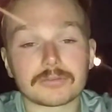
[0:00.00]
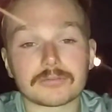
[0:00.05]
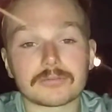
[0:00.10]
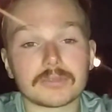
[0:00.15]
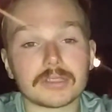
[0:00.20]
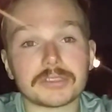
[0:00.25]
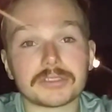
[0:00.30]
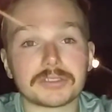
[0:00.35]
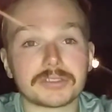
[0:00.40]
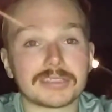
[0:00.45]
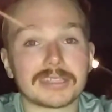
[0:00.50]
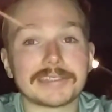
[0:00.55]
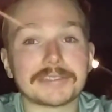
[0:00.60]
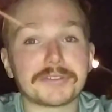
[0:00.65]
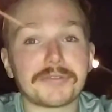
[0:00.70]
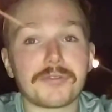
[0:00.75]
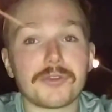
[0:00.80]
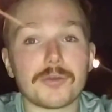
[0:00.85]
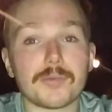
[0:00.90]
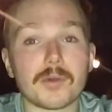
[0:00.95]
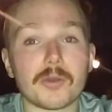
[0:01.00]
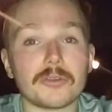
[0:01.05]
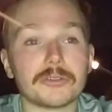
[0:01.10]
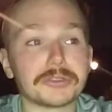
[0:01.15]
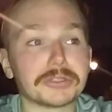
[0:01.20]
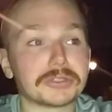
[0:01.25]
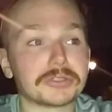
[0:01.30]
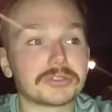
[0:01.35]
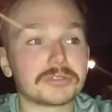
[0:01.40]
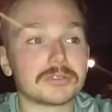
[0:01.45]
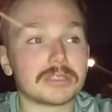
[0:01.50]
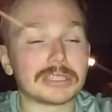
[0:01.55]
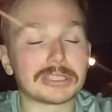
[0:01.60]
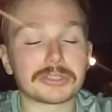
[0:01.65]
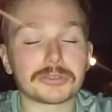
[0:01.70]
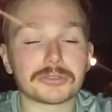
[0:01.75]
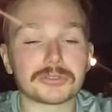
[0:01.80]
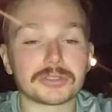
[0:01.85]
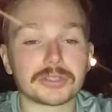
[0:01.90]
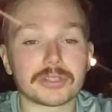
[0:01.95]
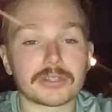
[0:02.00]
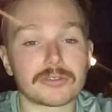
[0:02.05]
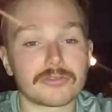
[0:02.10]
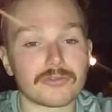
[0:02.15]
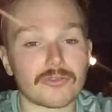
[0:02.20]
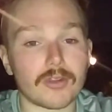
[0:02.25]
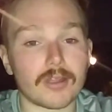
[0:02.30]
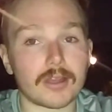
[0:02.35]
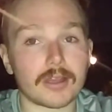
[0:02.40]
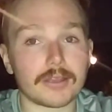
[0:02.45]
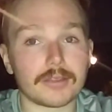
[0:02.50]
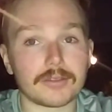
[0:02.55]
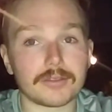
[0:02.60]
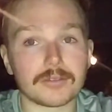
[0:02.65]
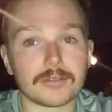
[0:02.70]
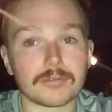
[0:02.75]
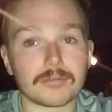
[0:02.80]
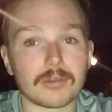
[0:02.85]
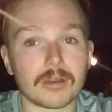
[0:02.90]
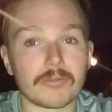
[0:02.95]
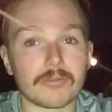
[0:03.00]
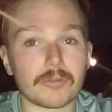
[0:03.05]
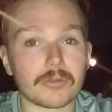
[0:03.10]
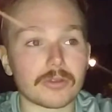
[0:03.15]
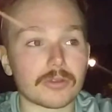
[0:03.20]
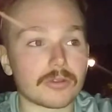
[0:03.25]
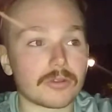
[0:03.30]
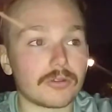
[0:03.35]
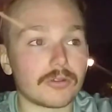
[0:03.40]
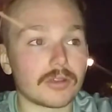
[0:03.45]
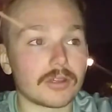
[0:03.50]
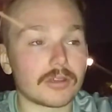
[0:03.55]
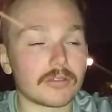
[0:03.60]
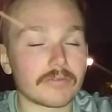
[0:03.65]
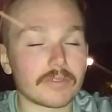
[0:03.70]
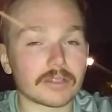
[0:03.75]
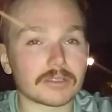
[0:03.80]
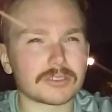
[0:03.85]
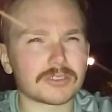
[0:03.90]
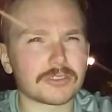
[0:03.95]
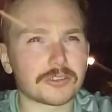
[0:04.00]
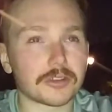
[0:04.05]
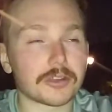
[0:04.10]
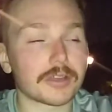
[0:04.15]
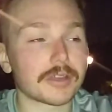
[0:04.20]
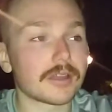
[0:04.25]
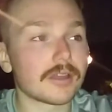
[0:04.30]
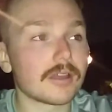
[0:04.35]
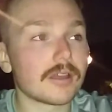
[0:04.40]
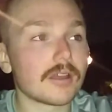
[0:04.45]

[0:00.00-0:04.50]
its sense of humour is just disgusting and dry, and whatever you want to call it, if that's dry.